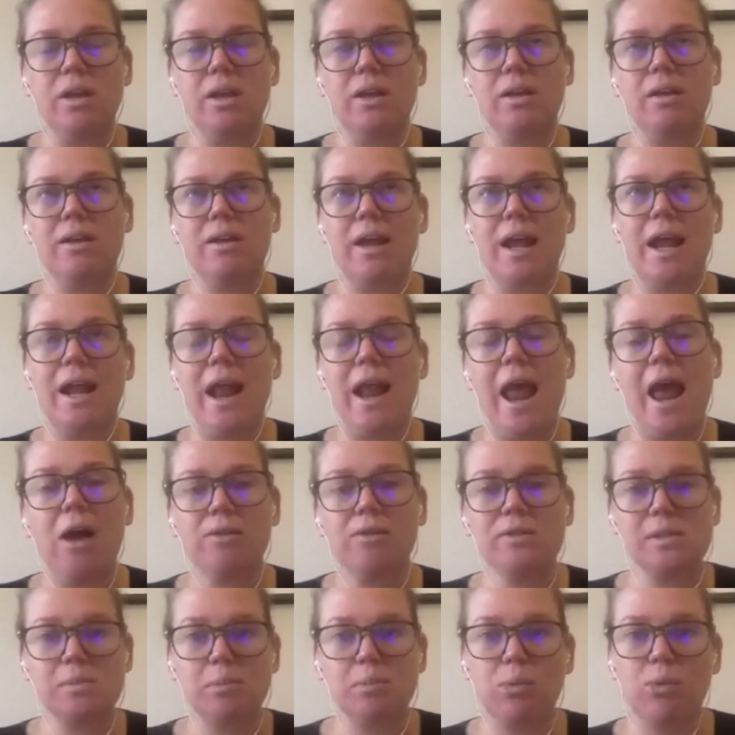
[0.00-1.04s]
and our
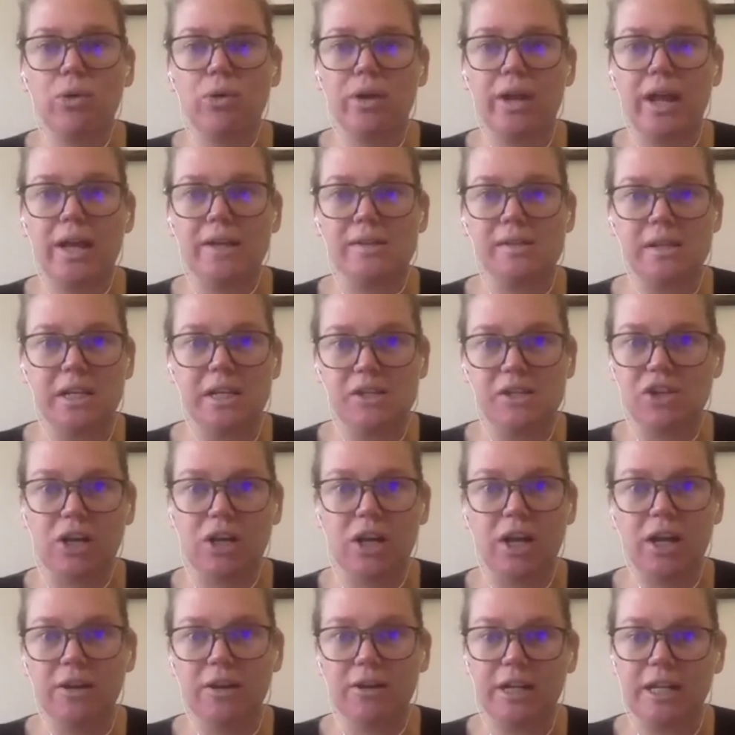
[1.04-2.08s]
sport as an
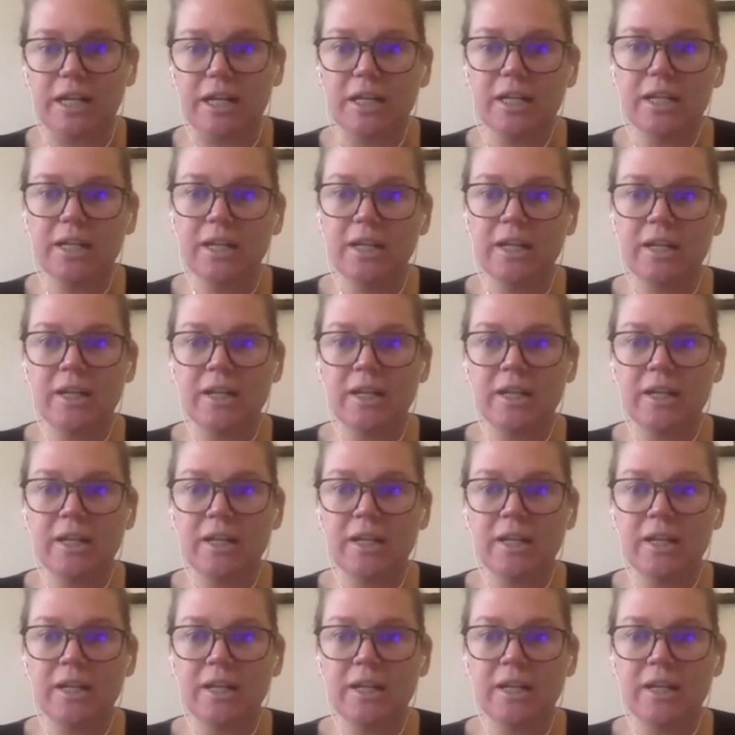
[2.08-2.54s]
entirety